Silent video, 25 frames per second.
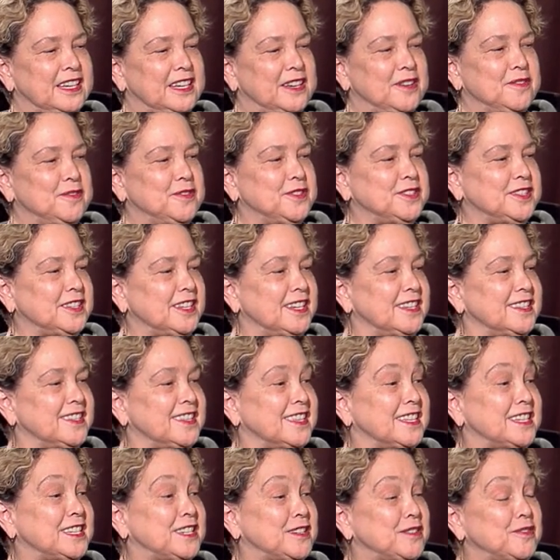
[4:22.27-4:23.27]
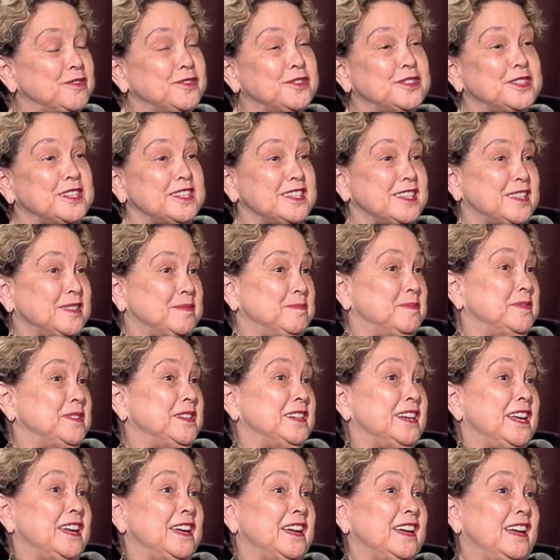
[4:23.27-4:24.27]
emphasize the difference,
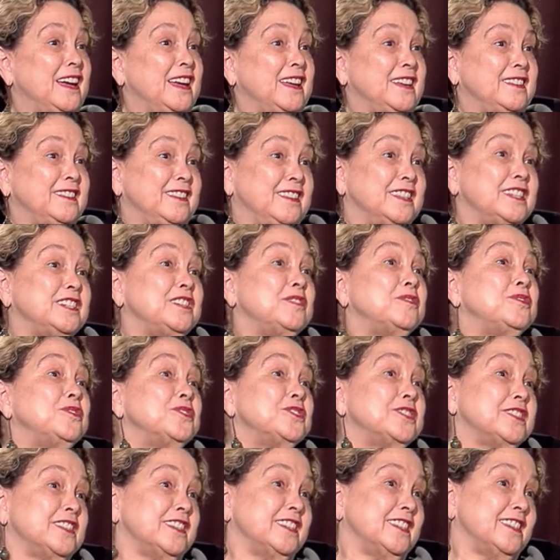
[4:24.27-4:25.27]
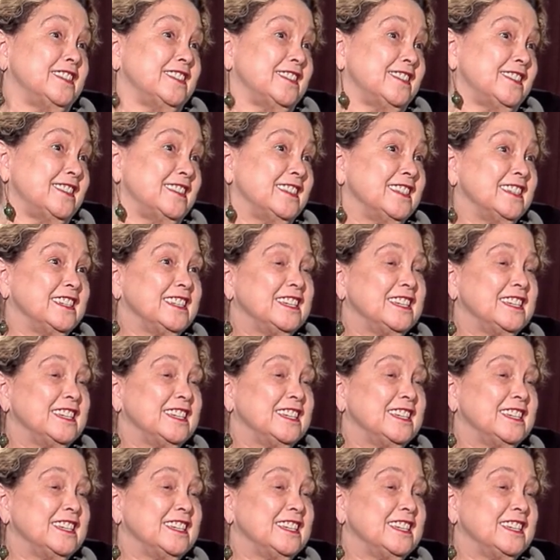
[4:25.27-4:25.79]
but the differences.